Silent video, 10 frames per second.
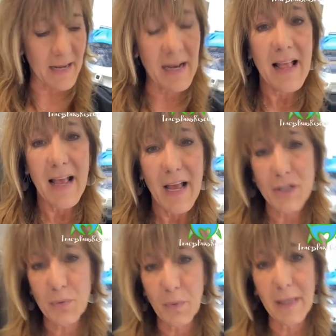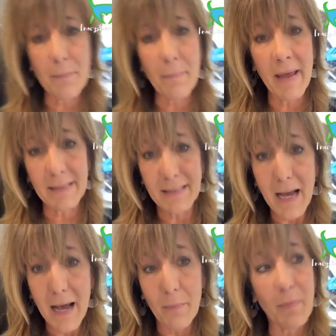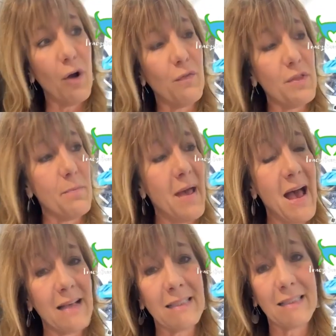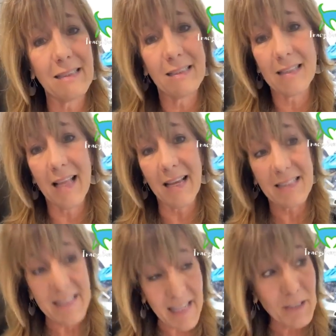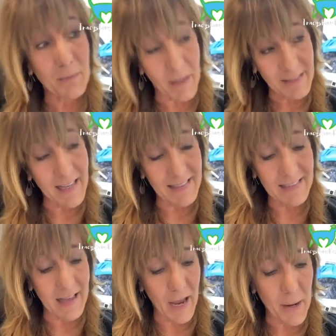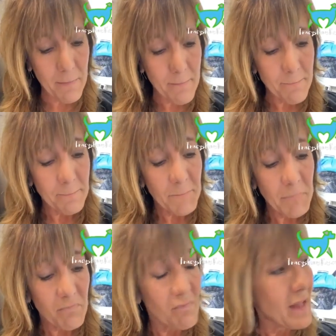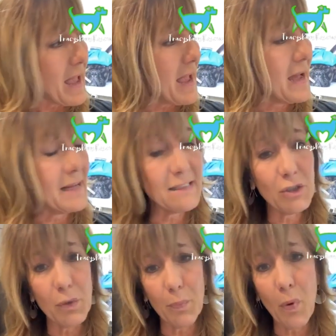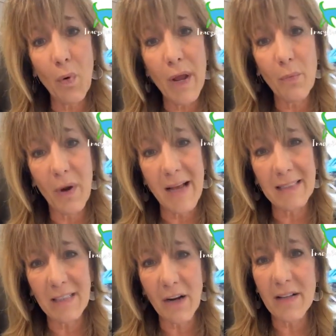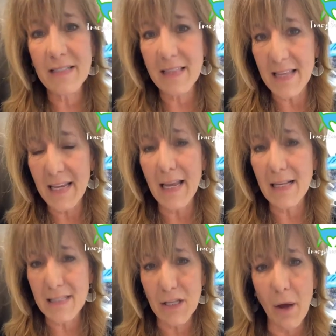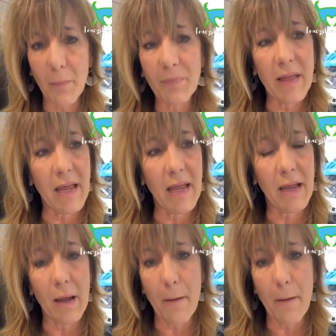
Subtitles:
and it's really picked up over the past like 6 months, I'd say. And to a point where I started thinking something